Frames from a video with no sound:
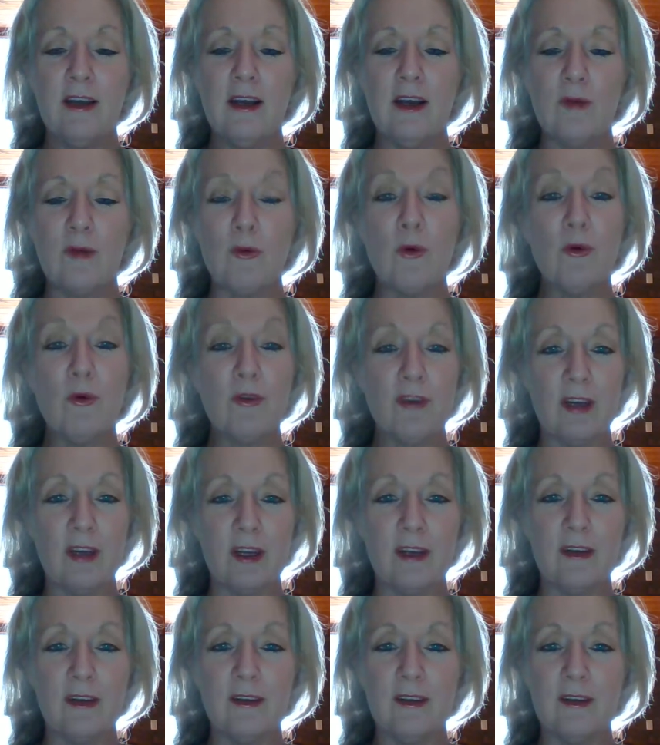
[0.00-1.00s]

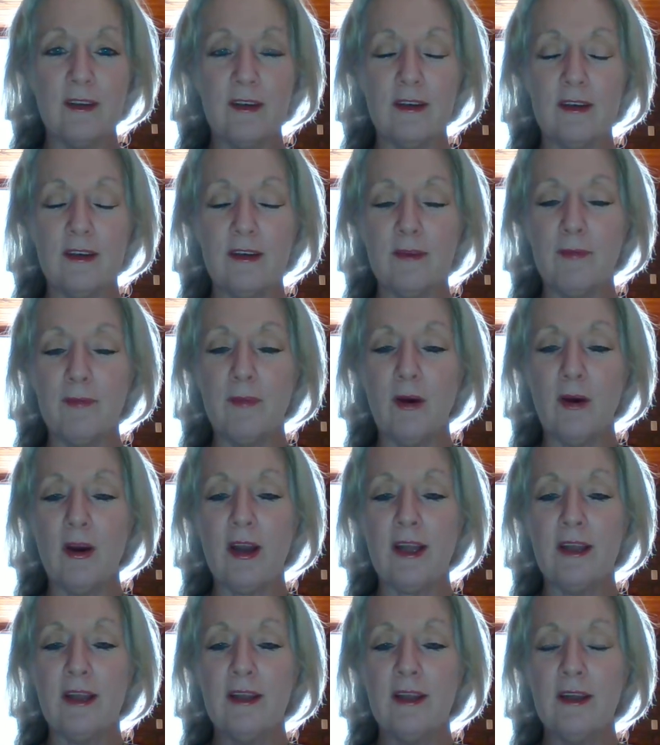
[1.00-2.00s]
rorting uh,
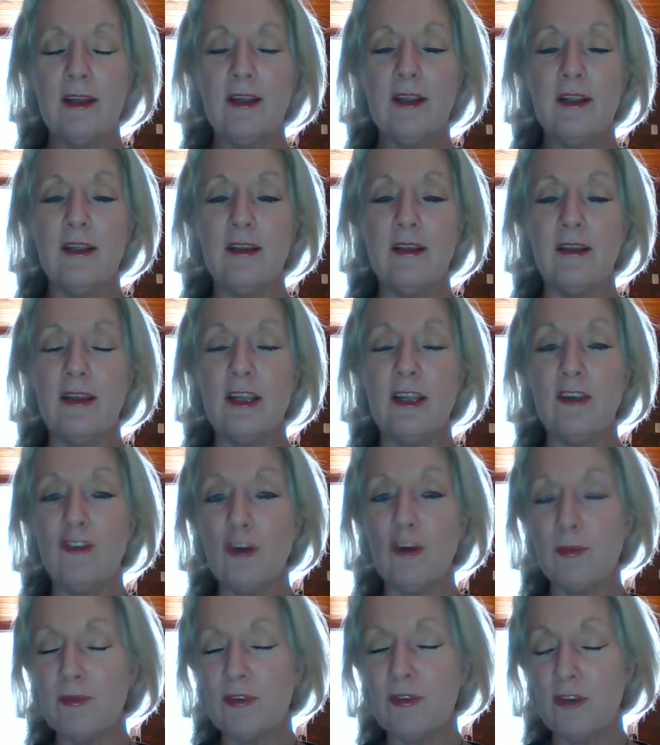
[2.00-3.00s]
by the
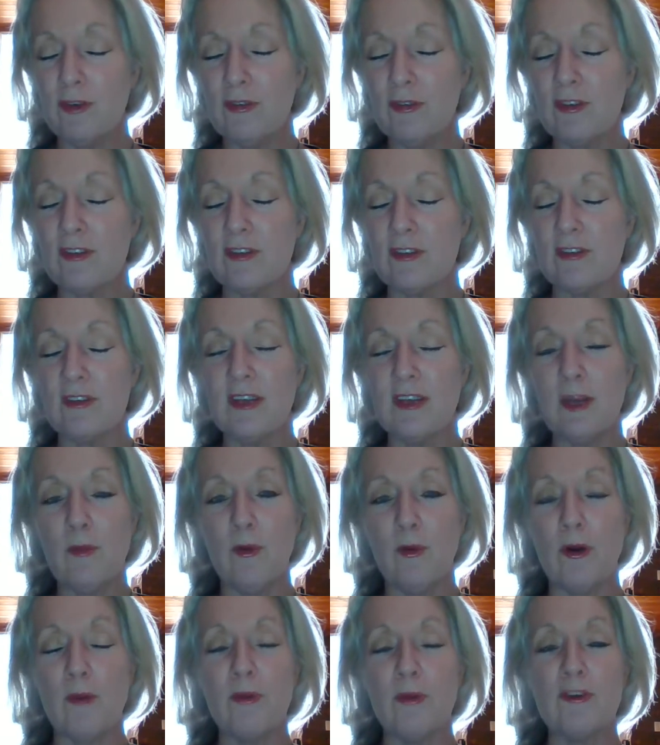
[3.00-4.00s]
Job Services
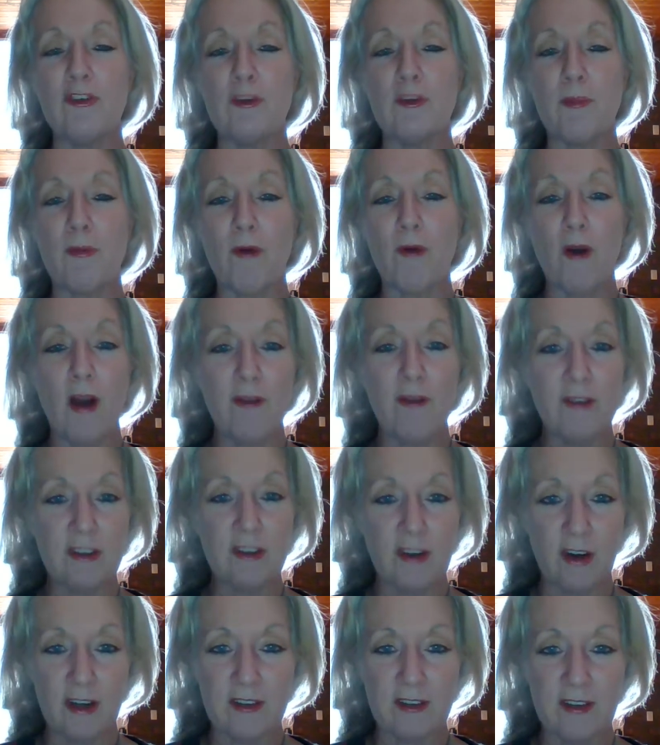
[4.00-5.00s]
Network, which is a
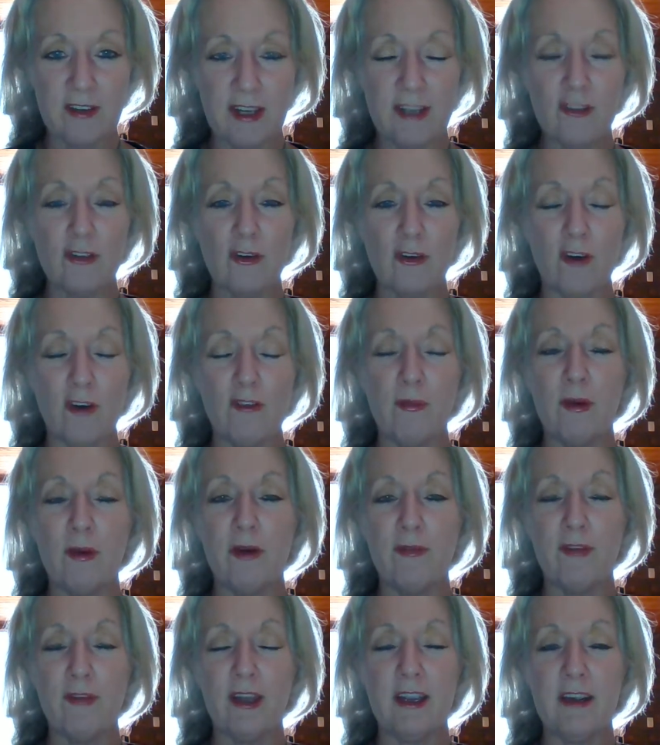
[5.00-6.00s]
privatisation of
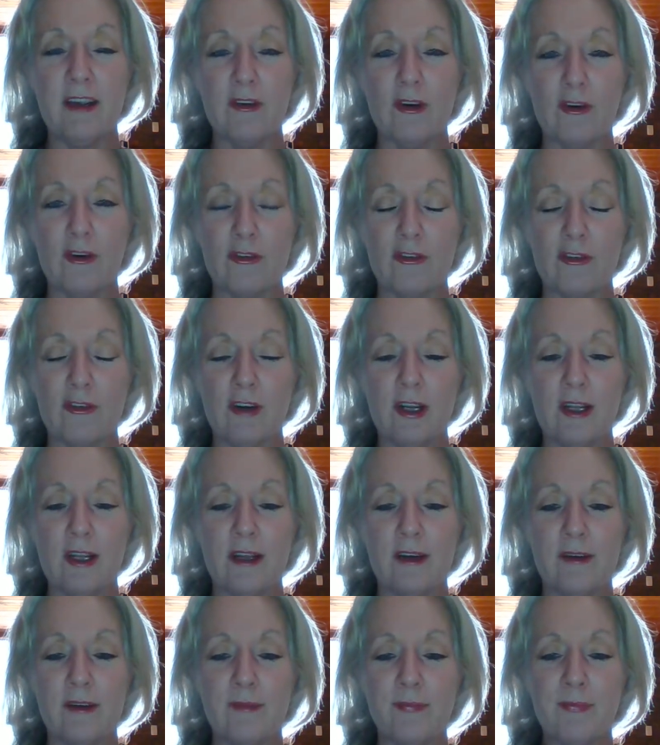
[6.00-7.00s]
welfare here in
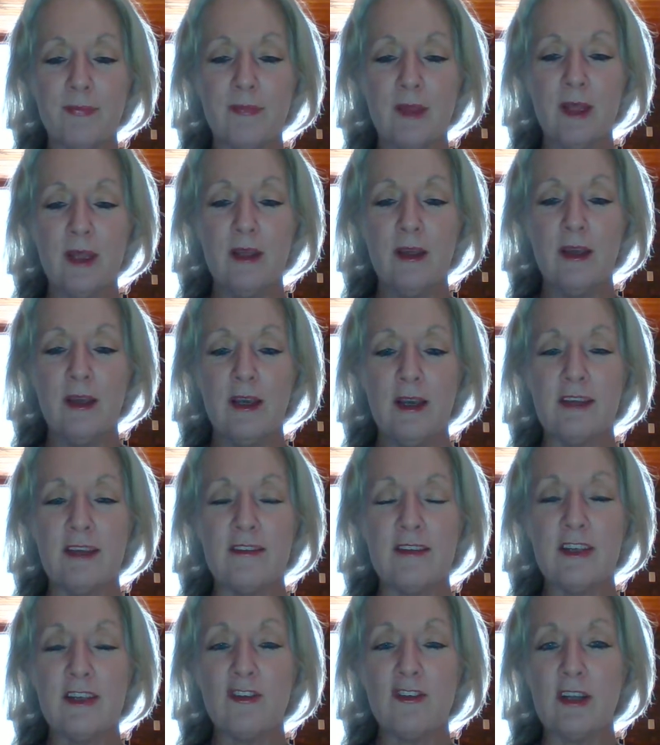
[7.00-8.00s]
Australia,
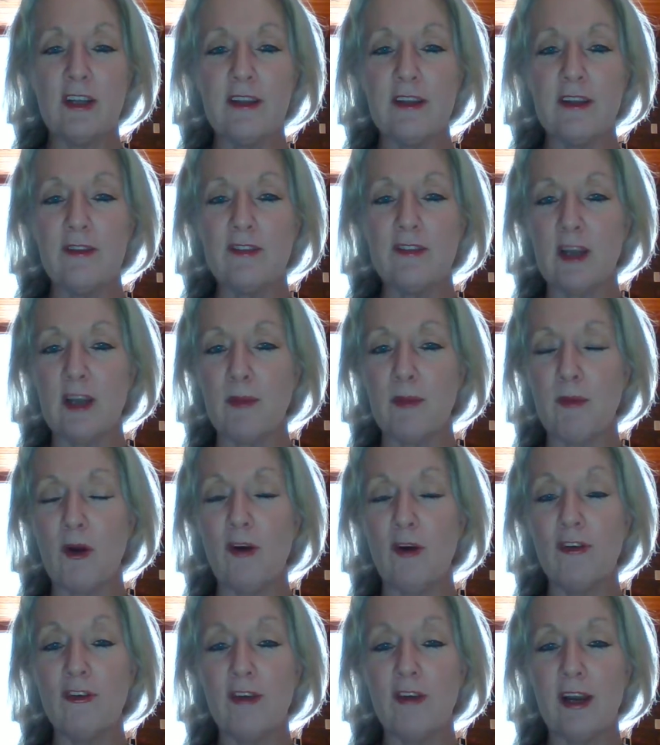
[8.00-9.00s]
essentially they've set up
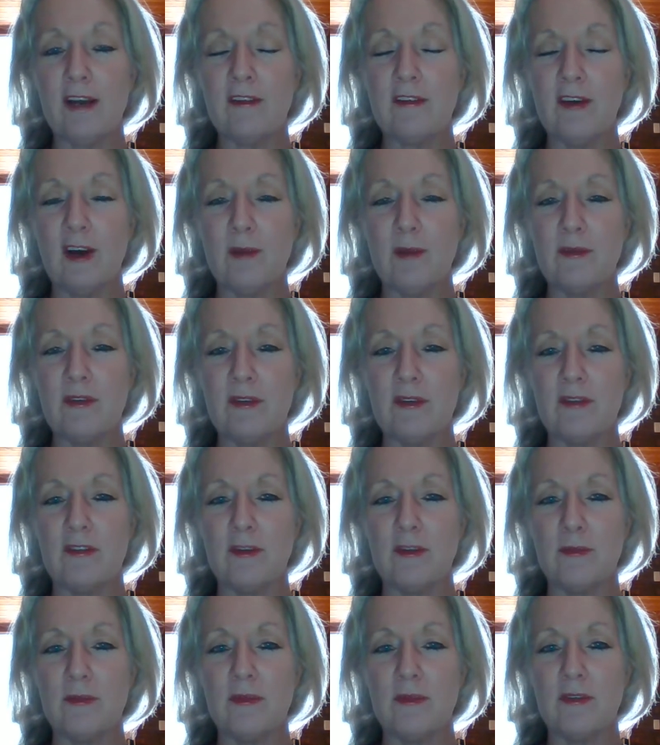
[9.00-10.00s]
contract type
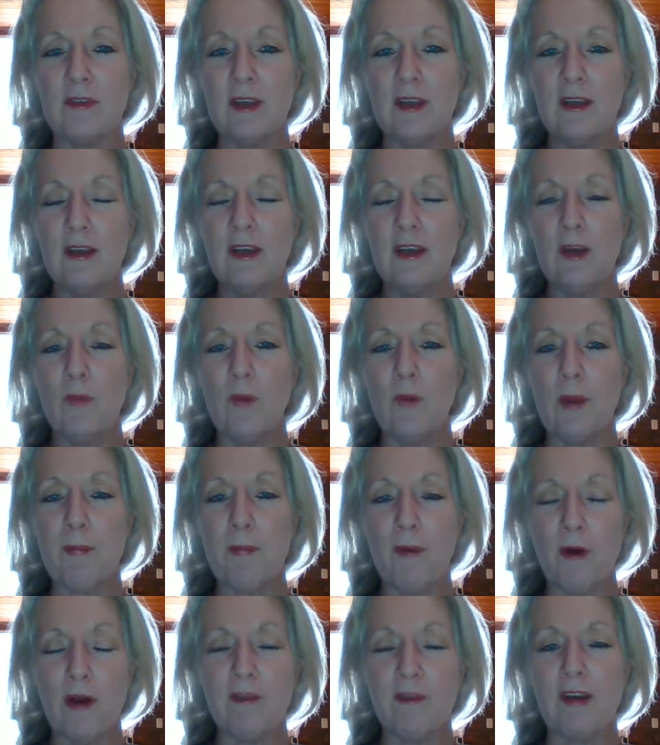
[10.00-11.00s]
systems where
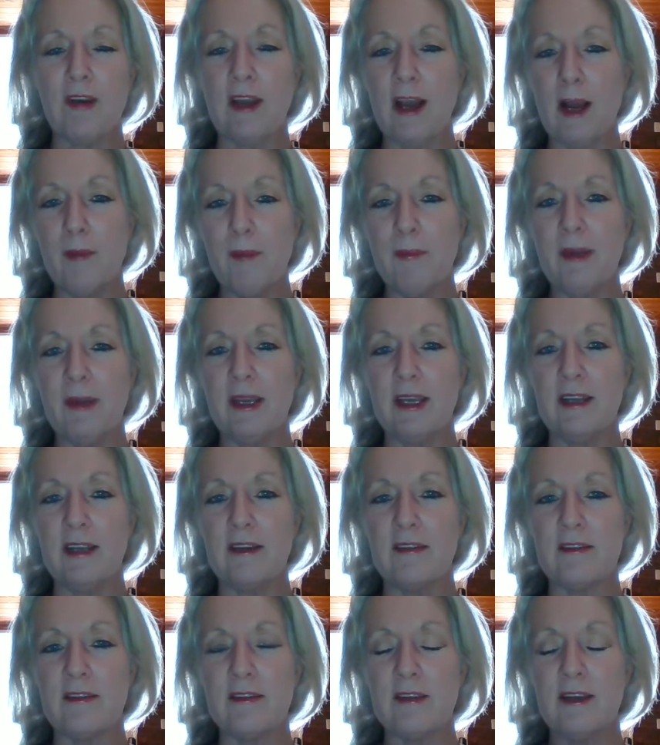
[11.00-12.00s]
private
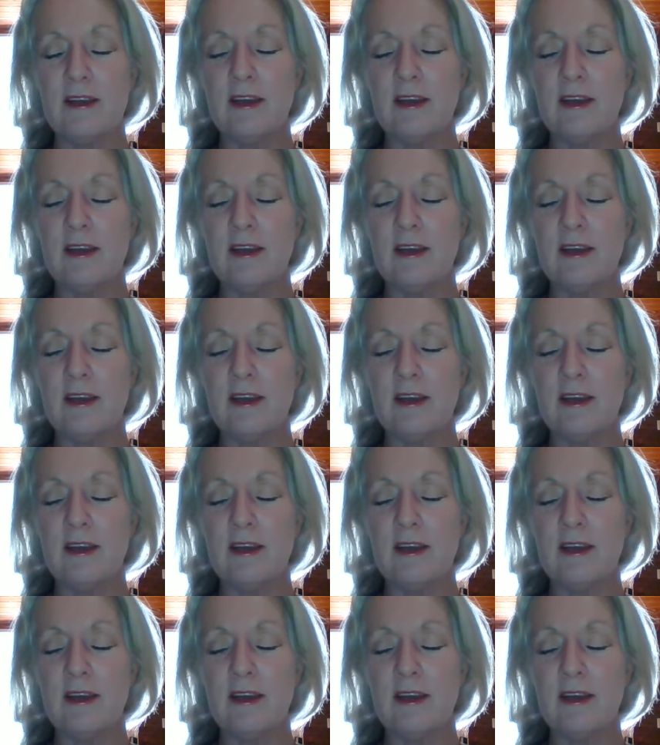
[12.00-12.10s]
companies